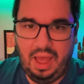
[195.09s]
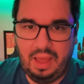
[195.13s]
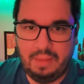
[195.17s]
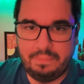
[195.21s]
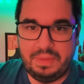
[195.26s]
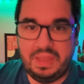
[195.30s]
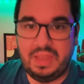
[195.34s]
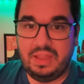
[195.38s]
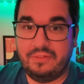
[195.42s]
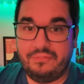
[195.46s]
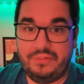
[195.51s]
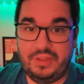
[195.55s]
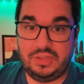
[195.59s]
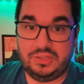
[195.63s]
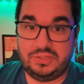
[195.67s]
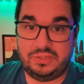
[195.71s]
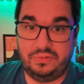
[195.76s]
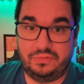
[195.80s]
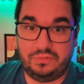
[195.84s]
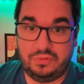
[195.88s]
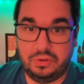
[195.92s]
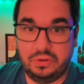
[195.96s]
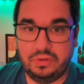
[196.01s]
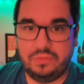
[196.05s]
being a face
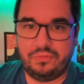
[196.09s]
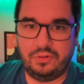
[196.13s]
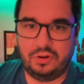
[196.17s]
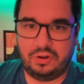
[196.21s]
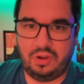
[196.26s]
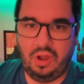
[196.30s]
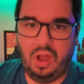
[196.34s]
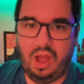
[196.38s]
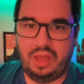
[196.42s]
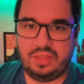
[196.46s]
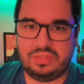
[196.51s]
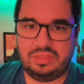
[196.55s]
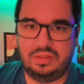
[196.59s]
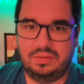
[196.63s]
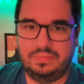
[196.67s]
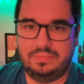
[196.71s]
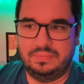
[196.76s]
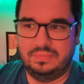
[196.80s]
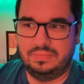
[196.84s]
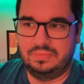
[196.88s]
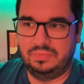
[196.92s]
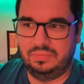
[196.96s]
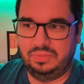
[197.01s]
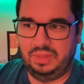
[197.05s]
of good for
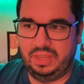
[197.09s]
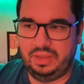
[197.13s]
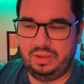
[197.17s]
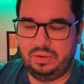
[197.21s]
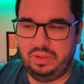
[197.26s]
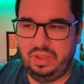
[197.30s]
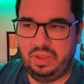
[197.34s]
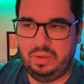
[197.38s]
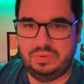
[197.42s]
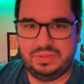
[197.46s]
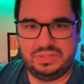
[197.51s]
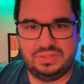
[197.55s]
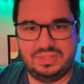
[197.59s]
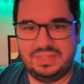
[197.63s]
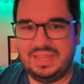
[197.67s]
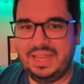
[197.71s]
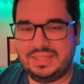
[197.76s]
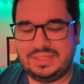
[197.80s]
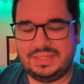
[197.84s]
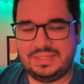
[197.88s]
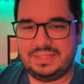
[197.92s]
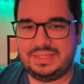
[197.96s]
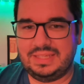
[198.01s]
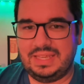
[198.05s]
Gotham, like, it was
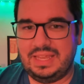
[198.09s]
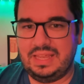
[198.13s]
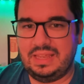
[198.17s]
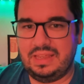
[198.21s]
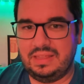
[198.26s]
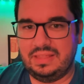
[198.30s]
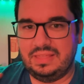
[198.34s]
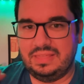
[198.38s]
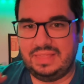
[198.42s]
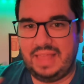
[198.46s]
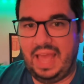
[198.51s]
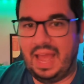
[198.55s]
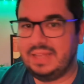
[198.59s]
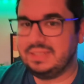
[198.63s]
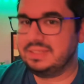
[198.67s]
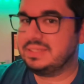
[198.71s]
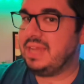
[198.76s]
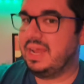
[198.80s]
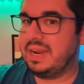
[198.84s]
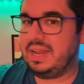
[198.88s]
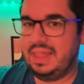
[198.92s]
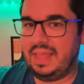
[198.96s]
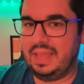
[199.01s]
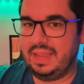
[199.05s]
nice to see that
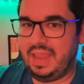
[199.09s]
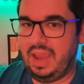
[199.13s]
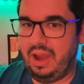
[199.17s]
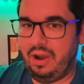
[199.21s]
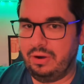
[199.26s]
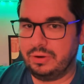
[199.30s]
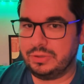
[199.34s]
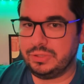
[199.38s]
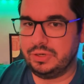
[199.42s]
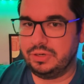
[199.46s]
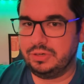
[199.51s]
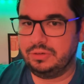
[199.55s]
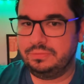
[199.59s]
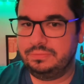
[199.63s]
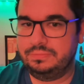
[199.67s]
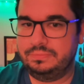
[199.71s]
side of that character.